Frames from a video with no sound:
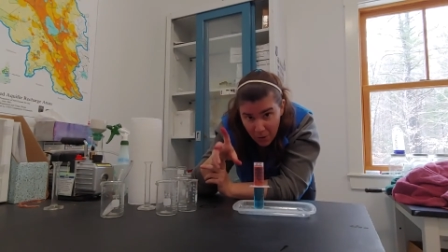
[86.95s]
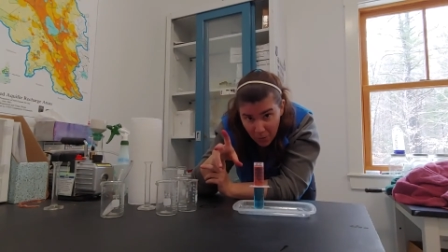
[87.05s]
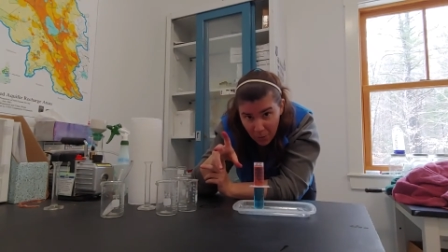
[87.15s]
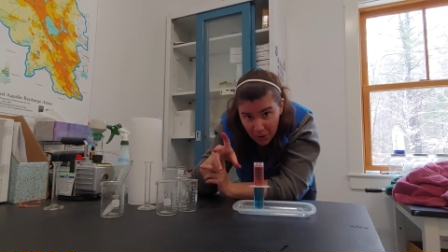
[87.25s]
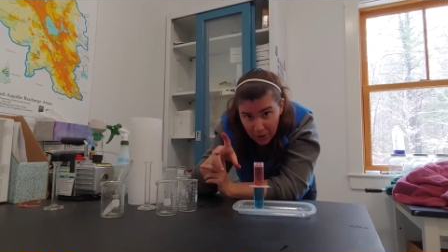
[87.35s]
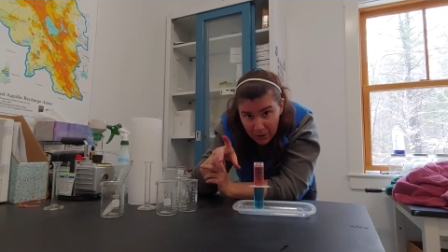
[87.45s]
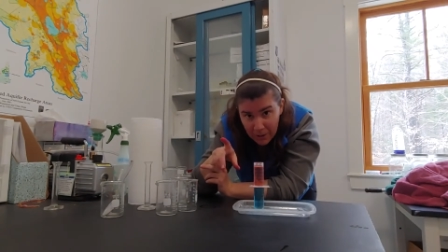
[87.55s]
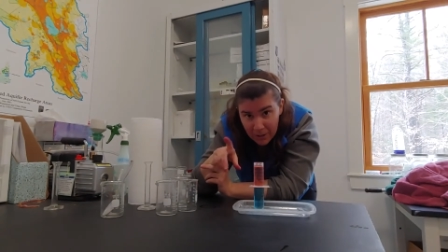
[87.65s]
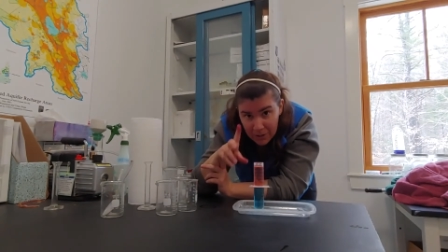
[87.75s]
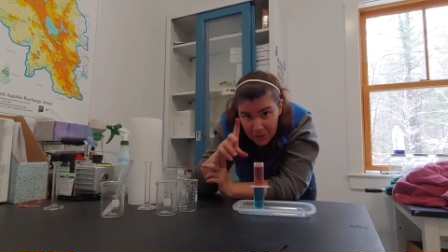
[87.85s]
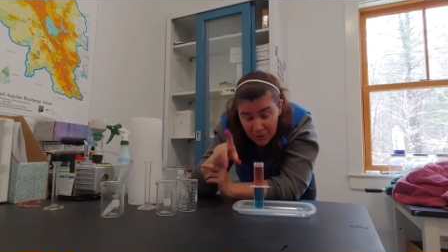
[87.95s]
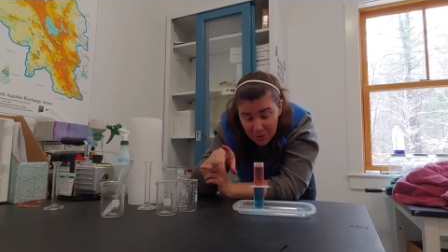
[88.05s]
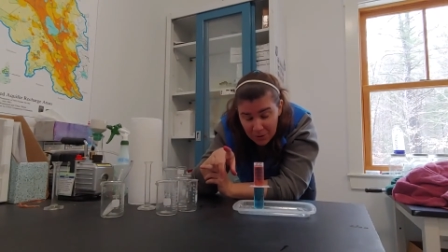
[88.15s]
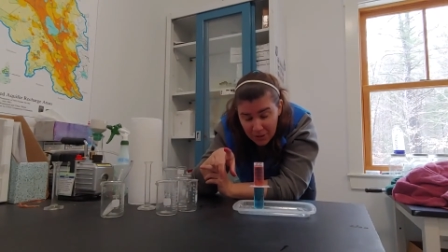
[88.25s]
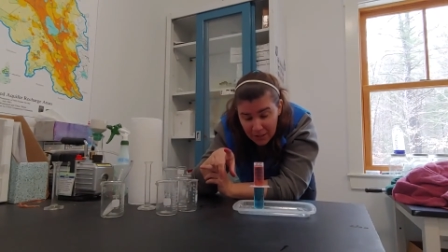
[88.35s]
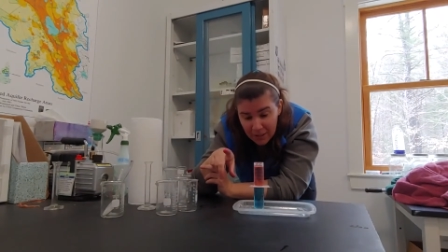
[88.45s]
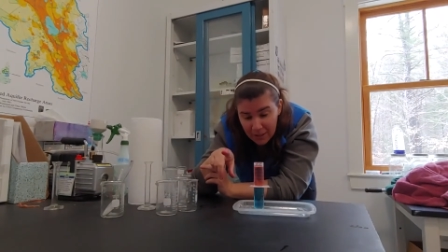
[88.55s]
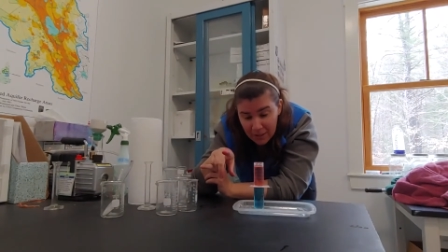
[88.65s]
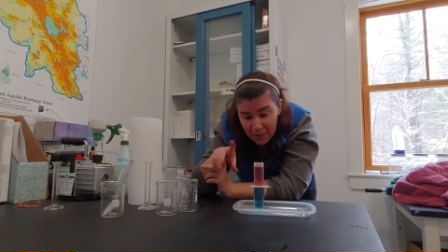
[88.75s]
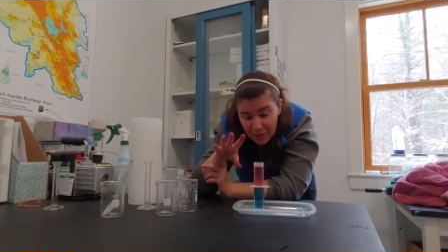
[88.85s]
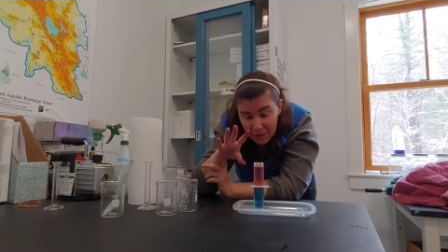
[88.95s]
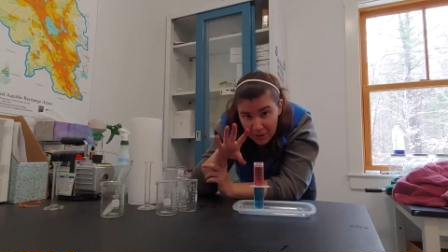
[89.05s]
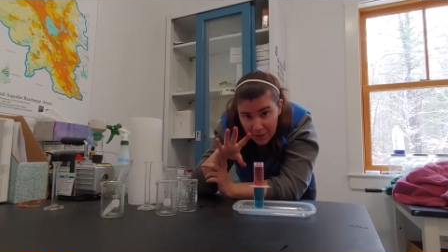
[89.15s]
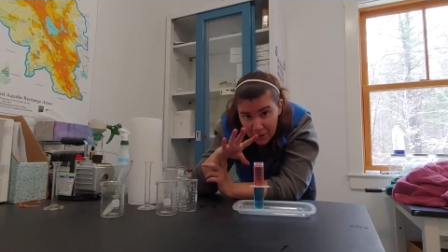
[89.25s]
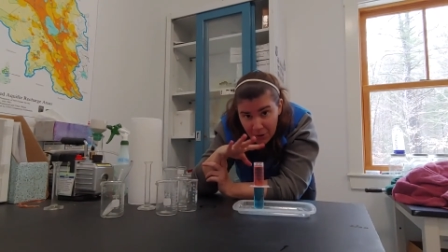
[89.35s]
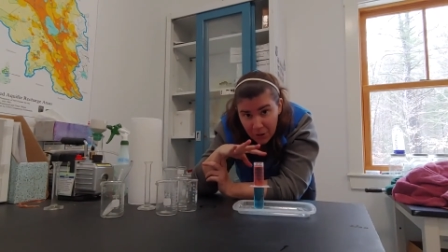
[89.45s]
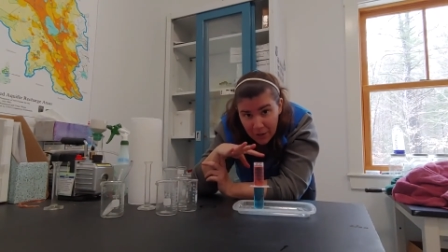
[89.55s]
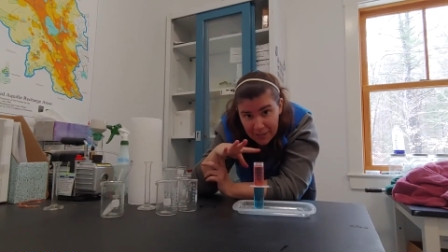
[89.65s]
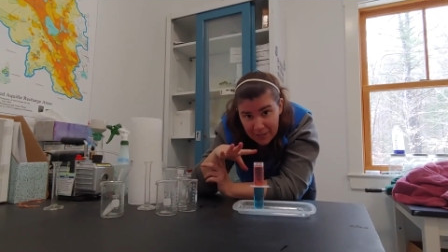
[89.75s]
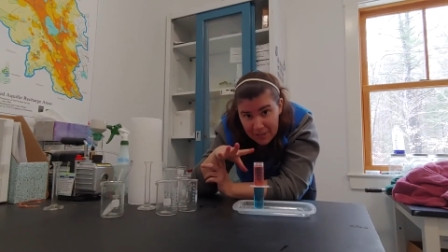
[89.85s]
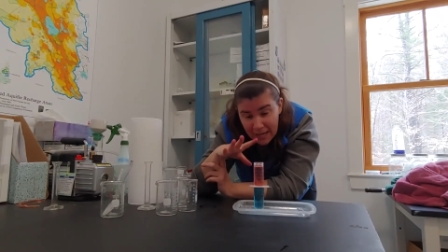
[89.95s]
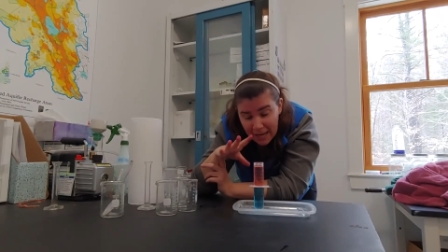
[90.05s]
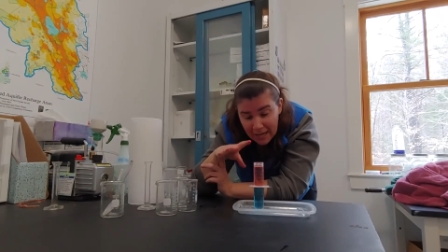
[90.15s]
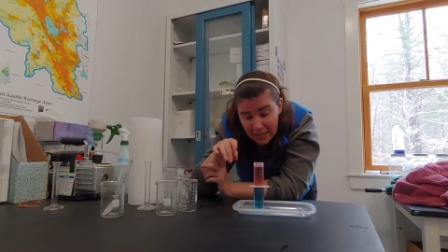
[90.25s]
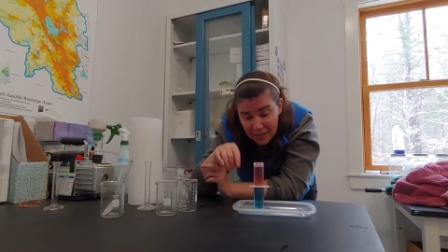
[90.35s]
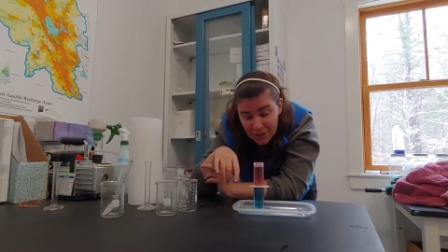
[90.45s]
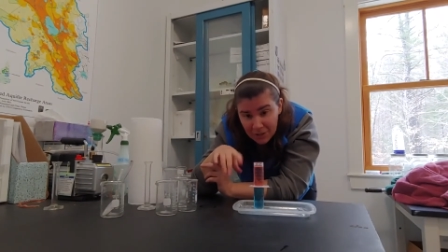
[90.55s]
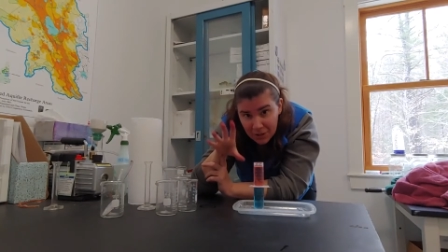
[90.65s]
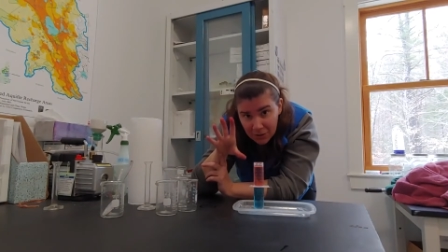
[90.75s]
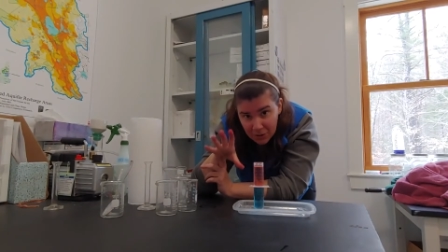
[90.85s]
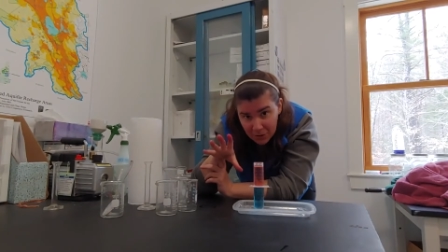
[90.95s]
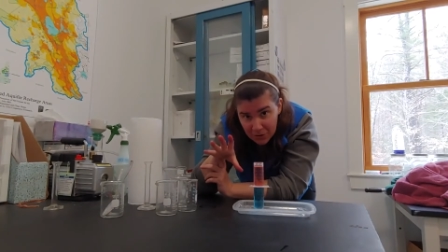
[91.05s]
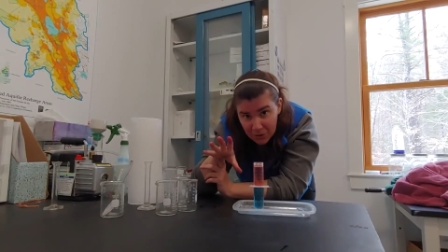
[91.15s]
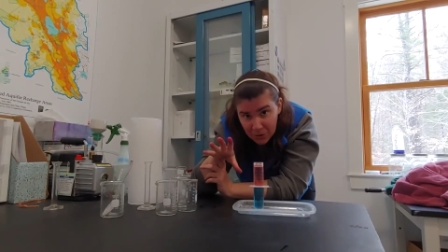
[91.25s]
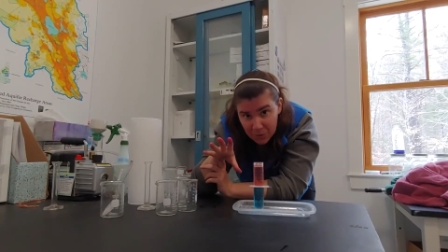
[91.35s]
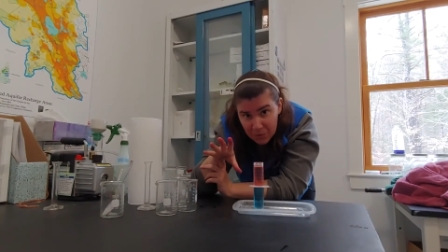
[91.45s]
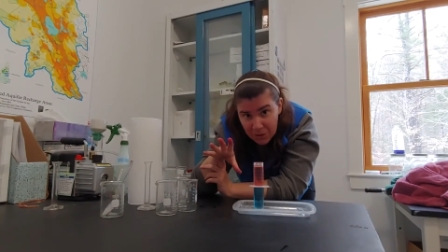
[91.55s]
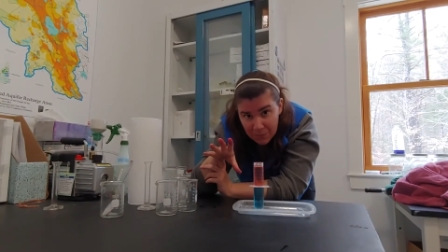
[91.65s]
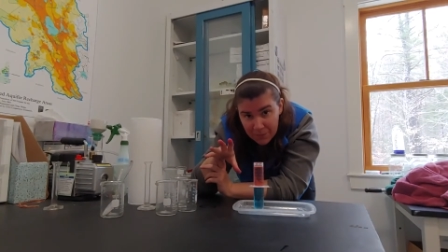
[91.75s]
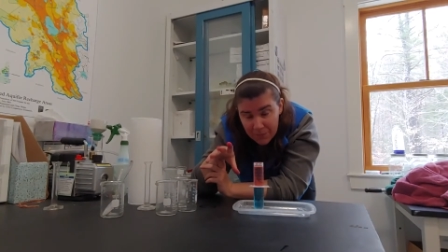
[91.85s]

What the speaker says: or do you think they're going to stay each in their little tubes?